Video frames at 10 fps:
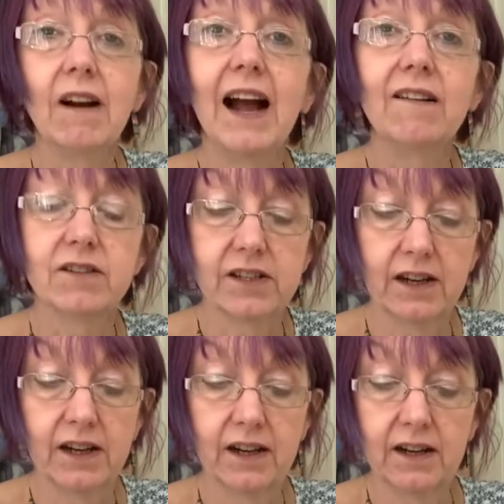round,
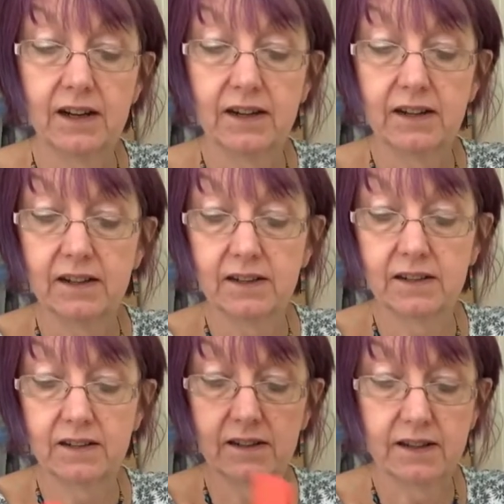
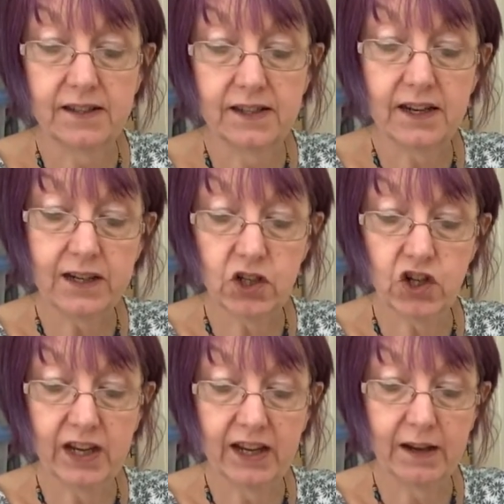as tight as
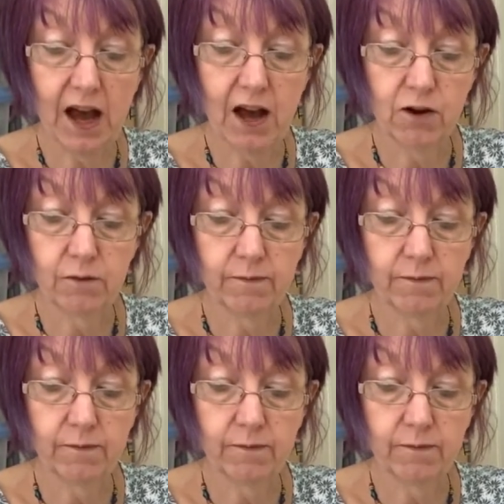you can go,